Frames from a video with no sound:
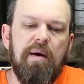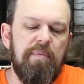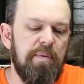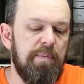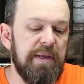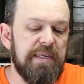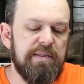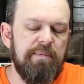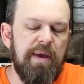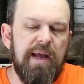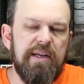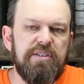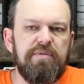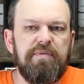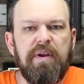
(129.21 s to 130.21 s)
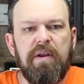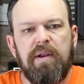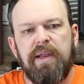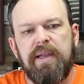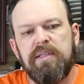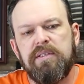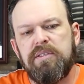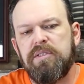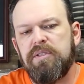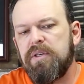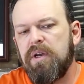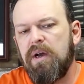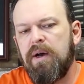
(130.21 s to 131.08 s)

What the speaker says: the mix and match variants.